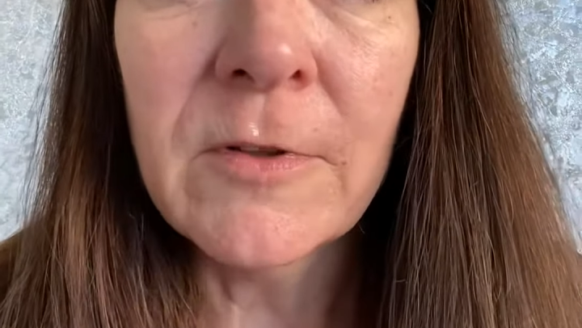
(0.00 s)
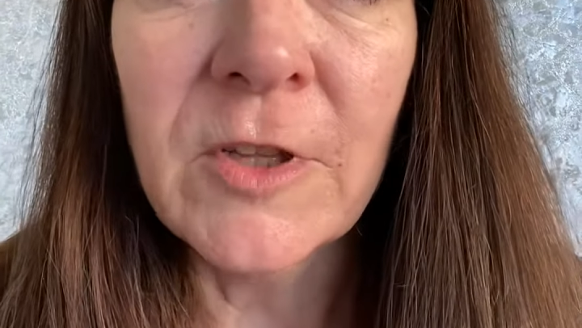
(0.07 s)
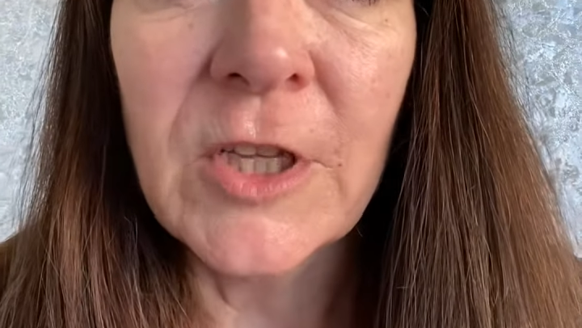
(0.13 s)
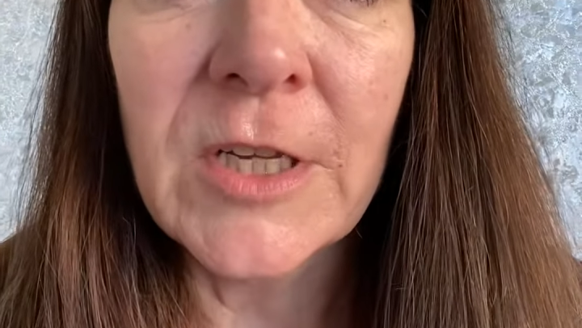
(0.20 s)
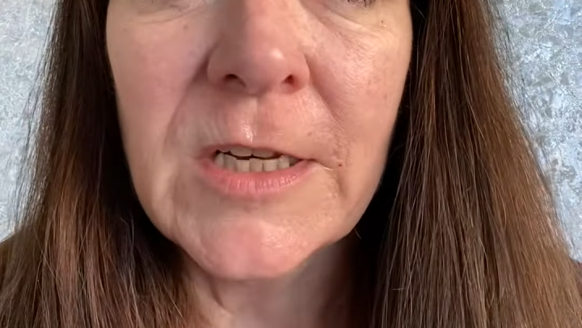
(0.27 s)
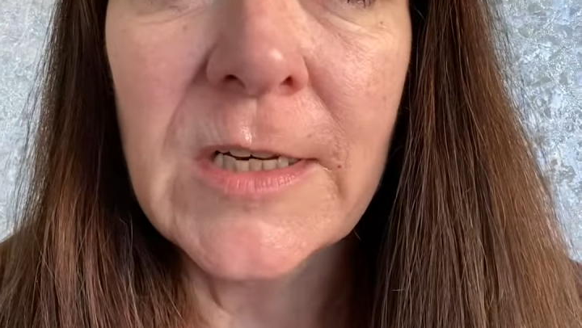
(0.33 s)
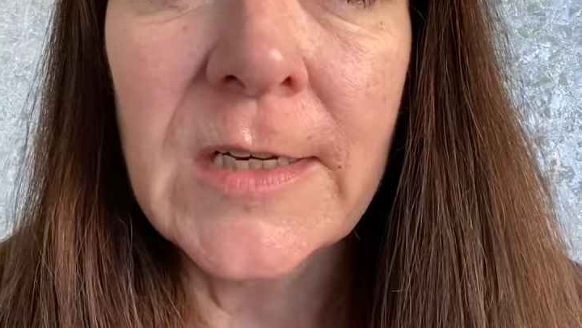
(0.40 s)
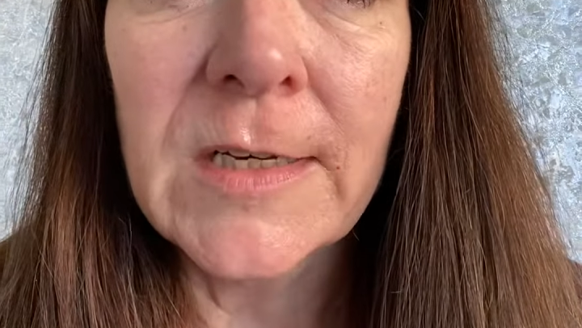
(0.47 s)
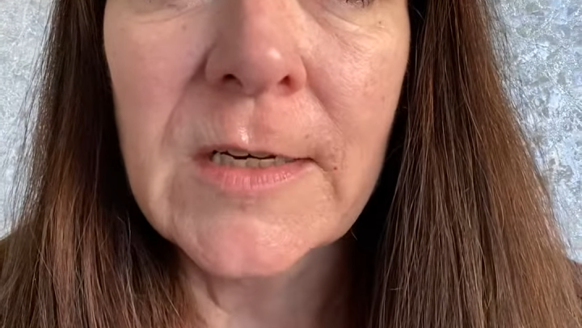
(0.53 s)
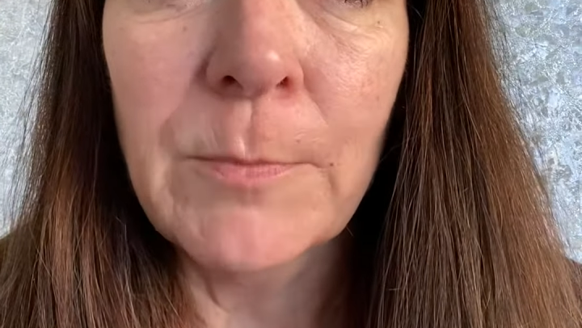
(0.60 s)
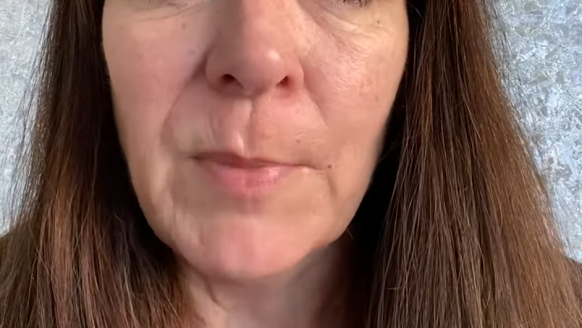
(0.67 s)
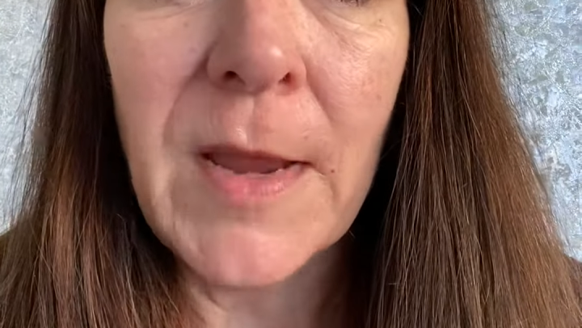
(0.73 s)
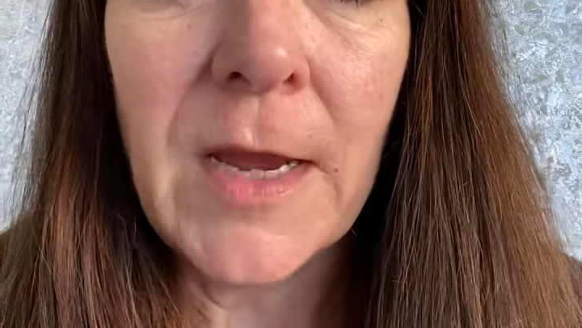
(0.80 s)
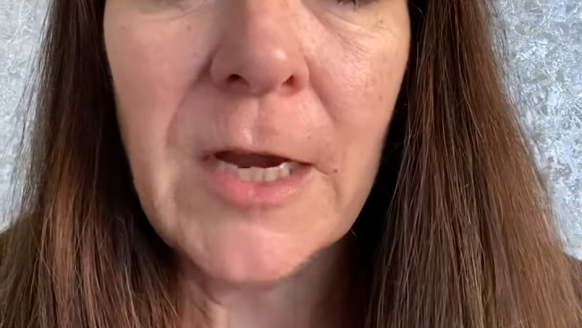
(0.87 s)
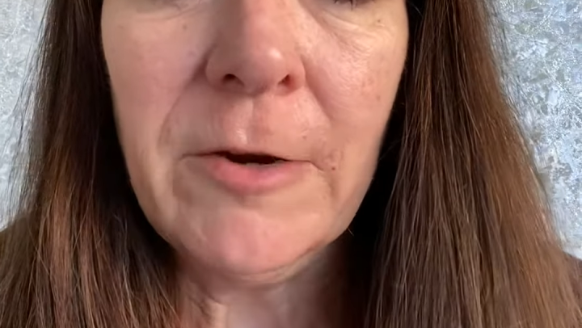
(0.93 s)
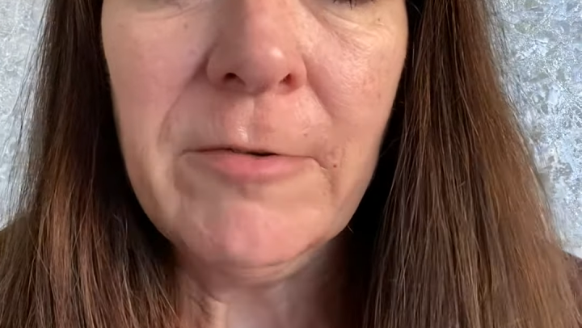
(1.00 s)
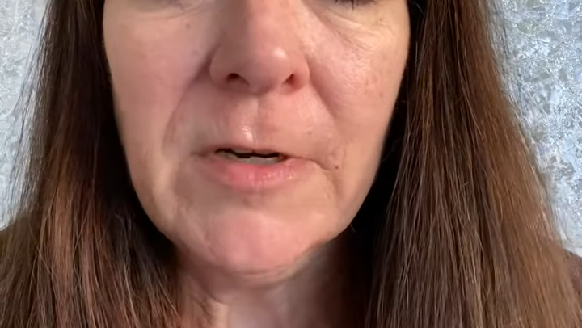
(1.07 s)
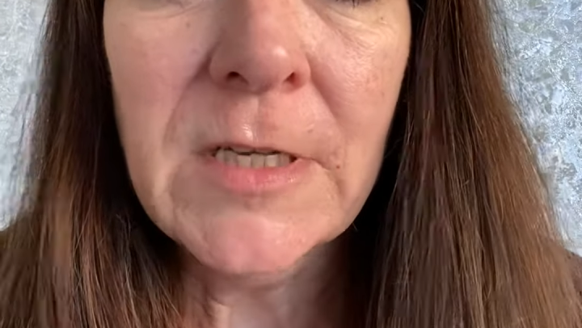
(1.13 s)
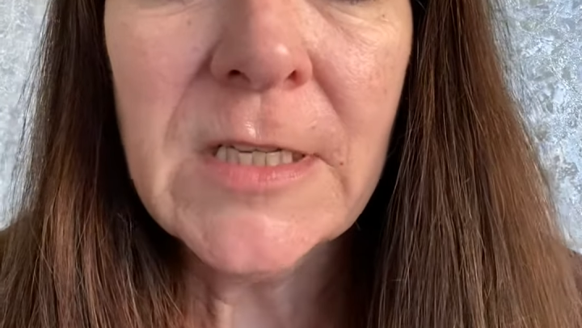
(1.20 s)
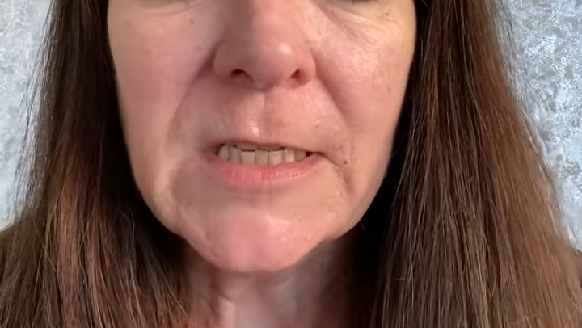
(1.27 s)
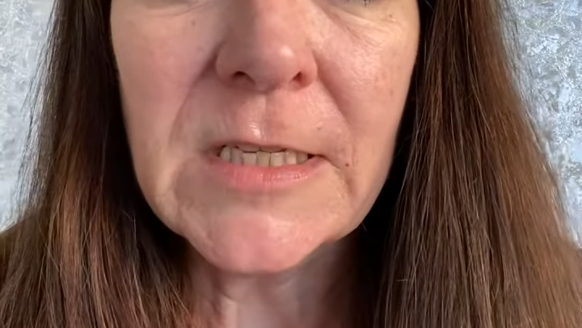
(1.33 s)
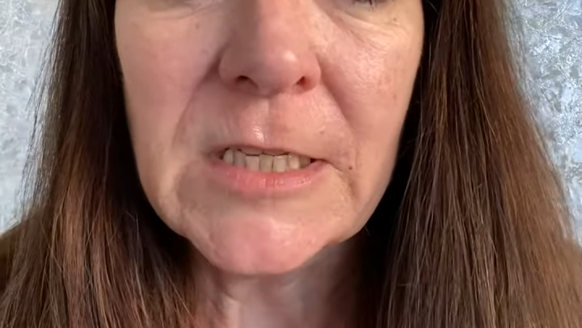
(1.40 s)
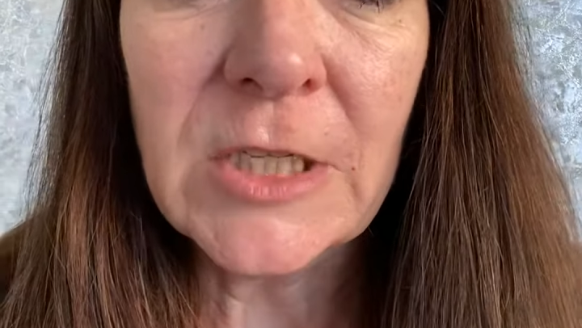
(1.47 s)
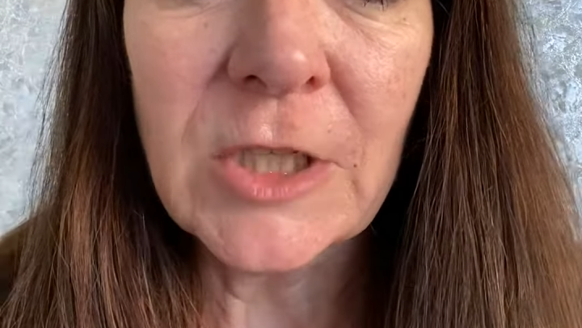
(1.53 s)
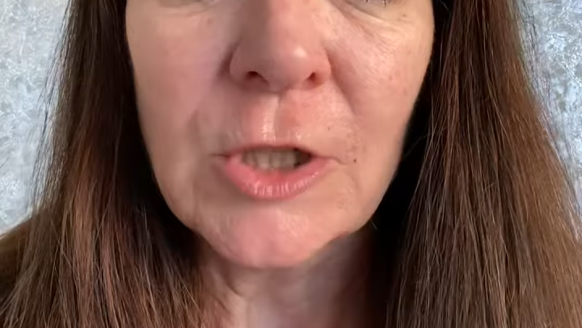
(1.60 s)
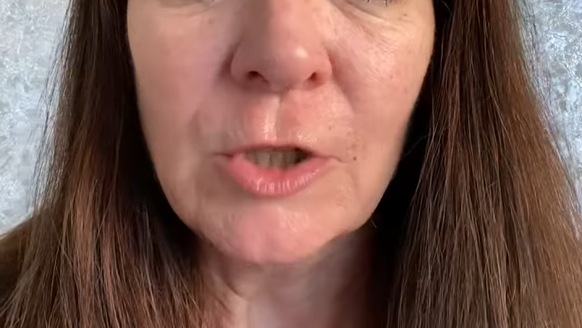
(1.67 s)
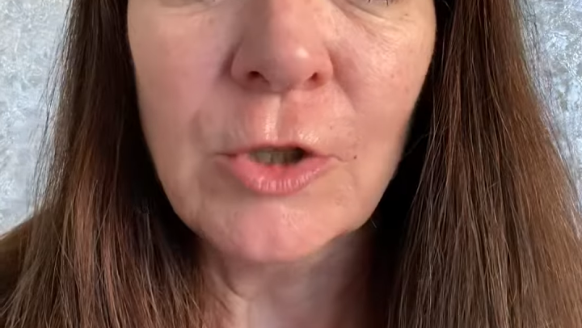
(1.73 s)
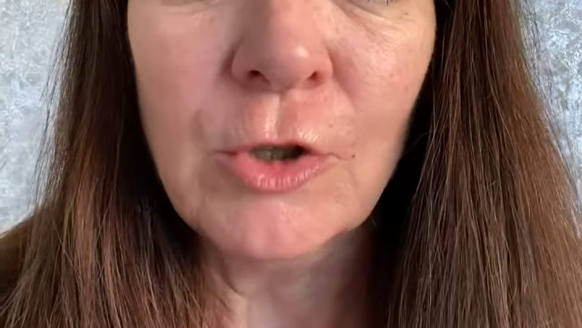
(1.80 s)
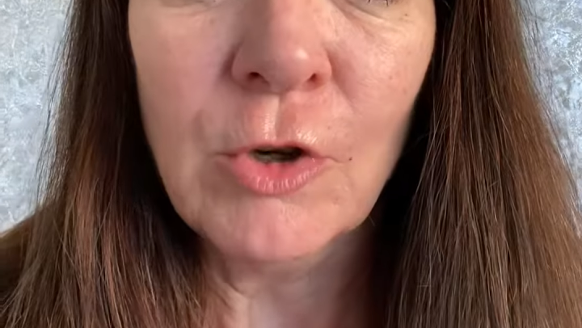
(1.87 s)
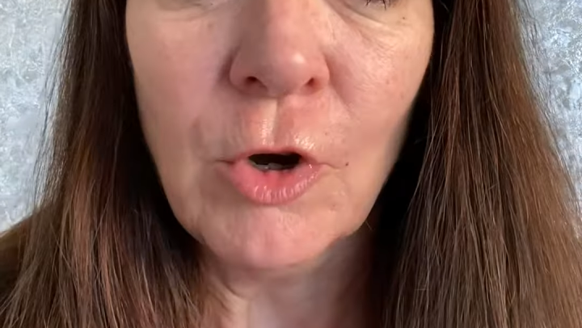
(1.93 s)
than parents, is
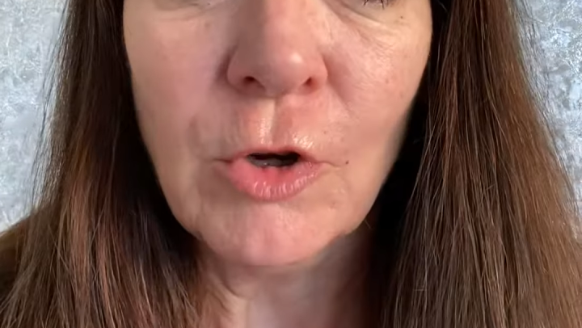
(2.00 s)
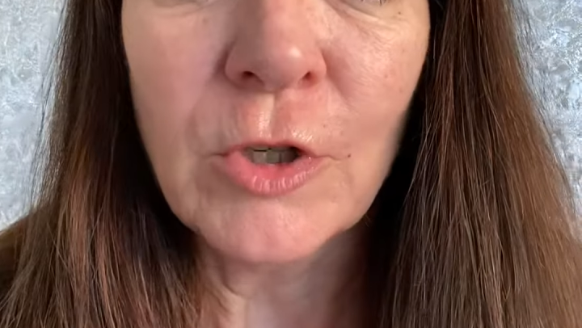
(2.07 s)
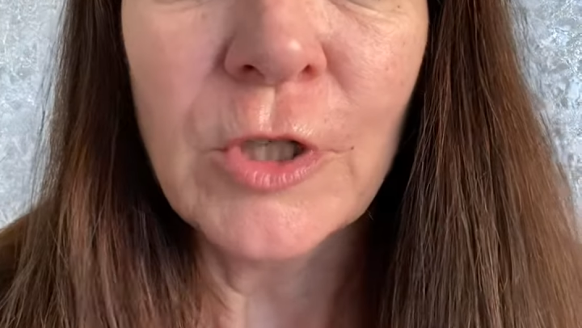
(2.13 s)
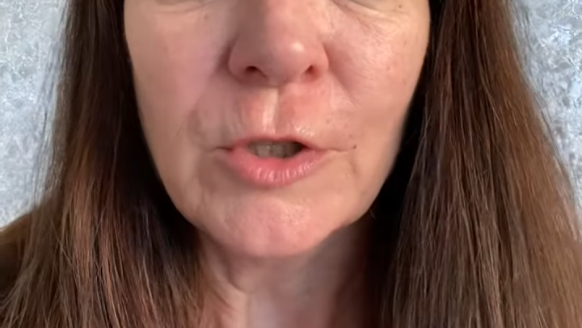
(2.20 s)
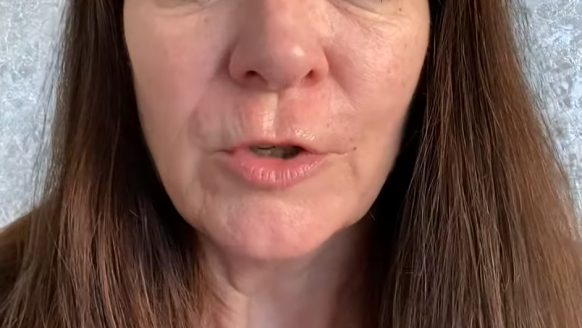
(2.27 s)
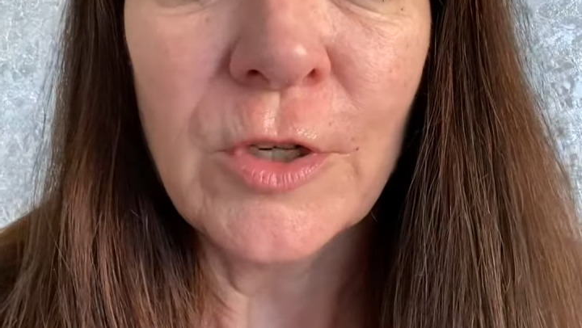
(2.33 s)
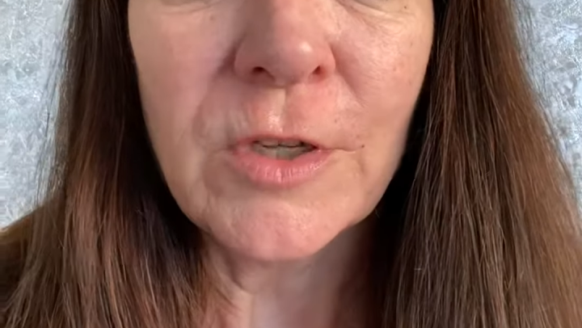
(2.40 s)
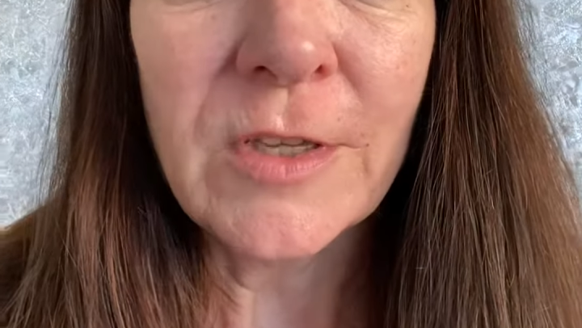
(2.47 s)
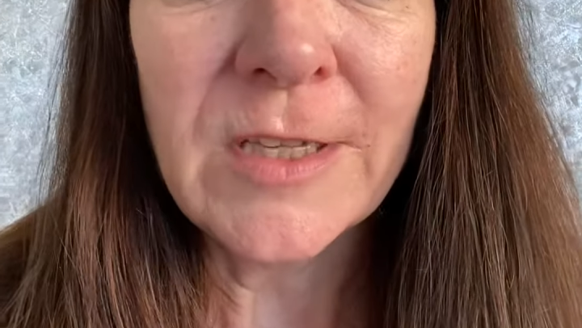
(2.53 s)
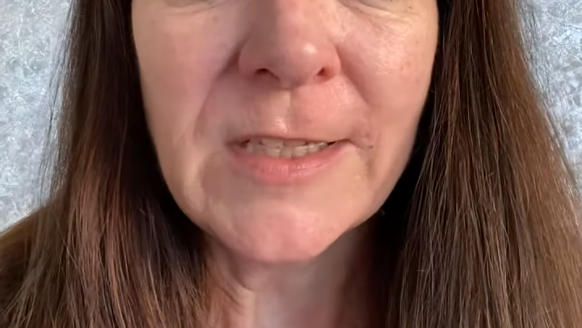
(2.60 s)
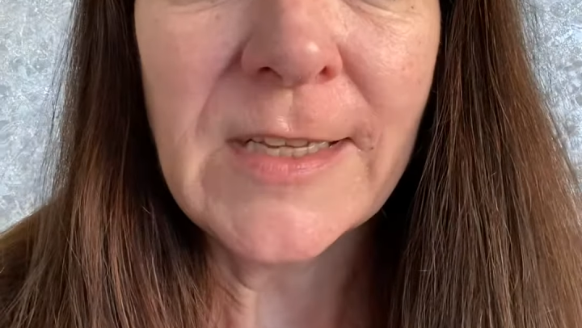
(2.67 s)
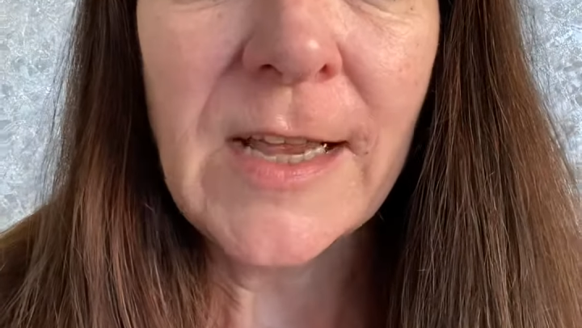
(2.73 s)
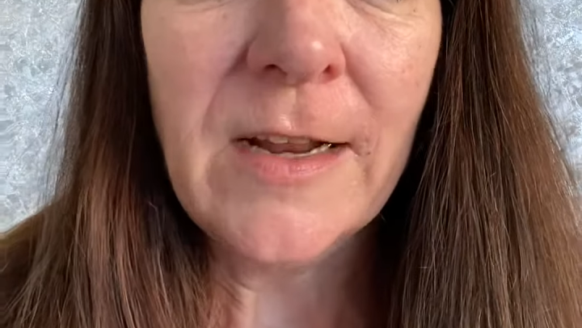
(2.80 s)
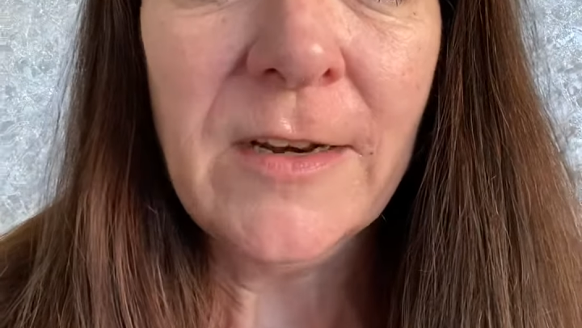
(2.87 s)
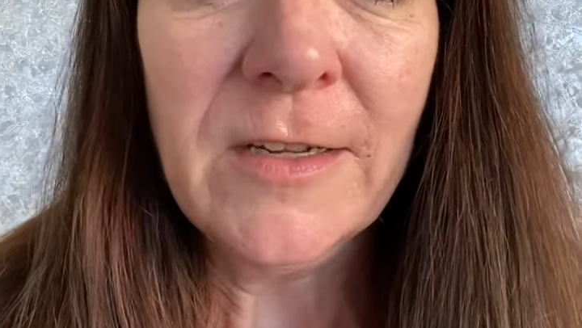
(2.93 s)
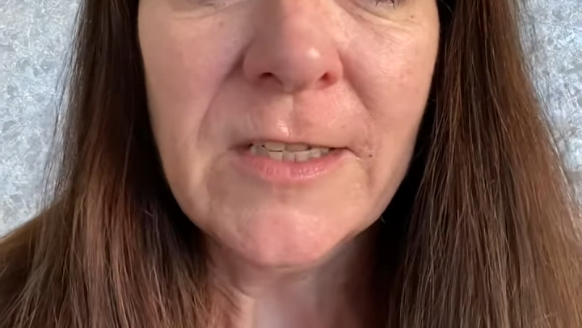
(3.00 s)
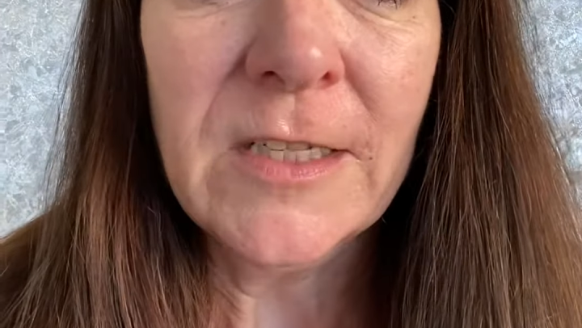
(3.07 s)
to not look at the sun.